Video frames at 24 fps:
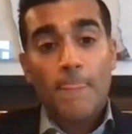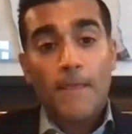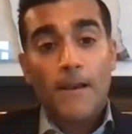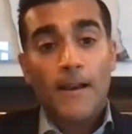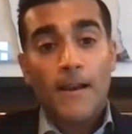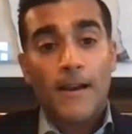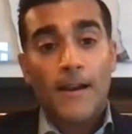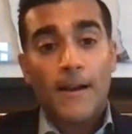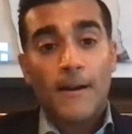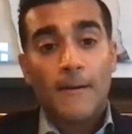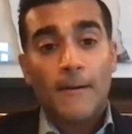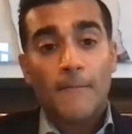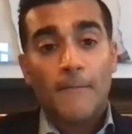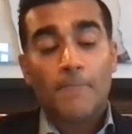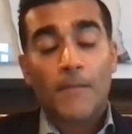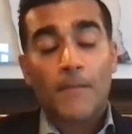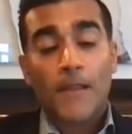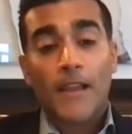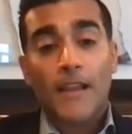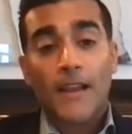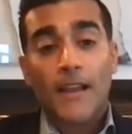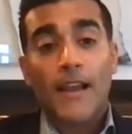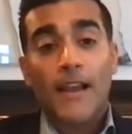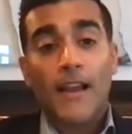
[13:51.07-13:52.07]
Um,
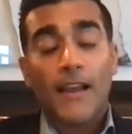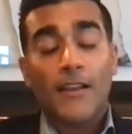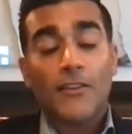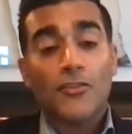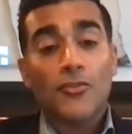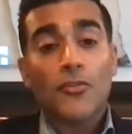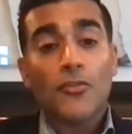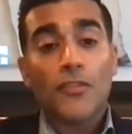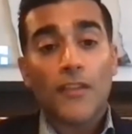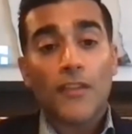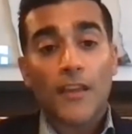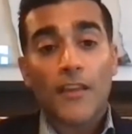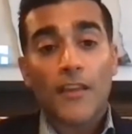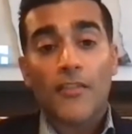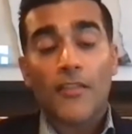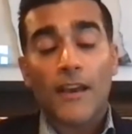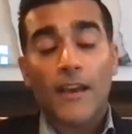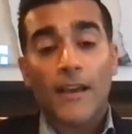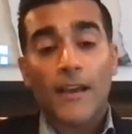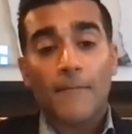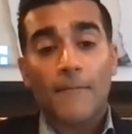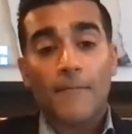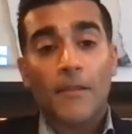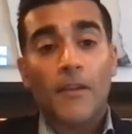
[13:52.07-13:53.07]
I, I do think
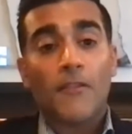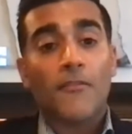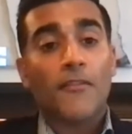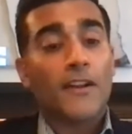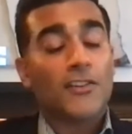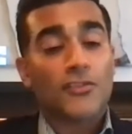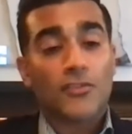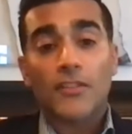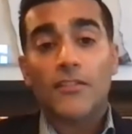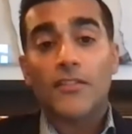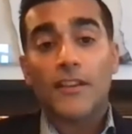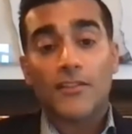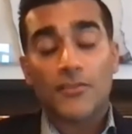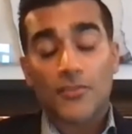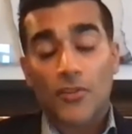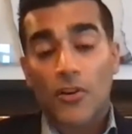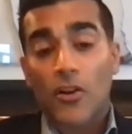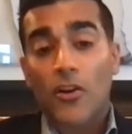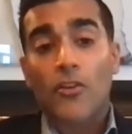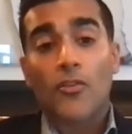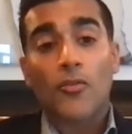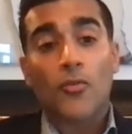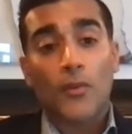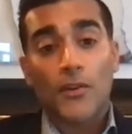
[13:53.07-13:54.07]
that eventually things
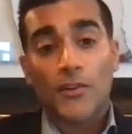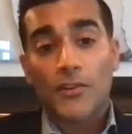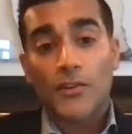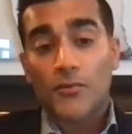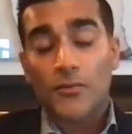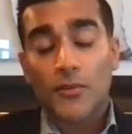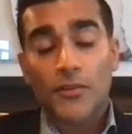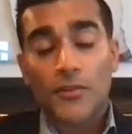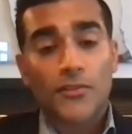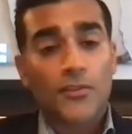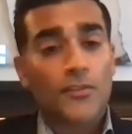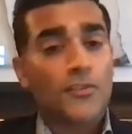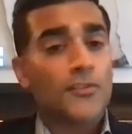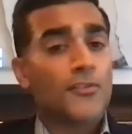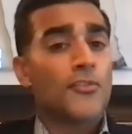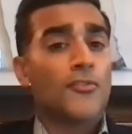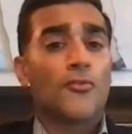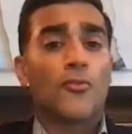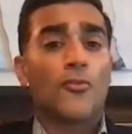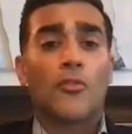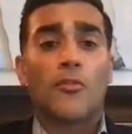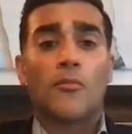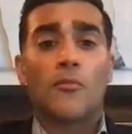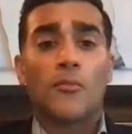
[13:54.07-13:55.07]
are going to return to
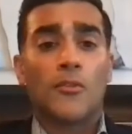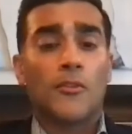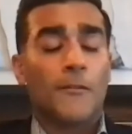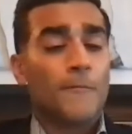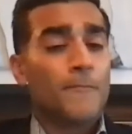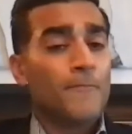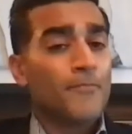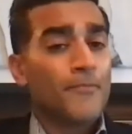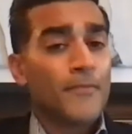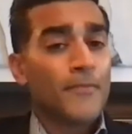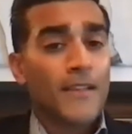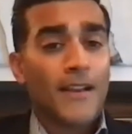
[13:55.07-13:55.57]
normal.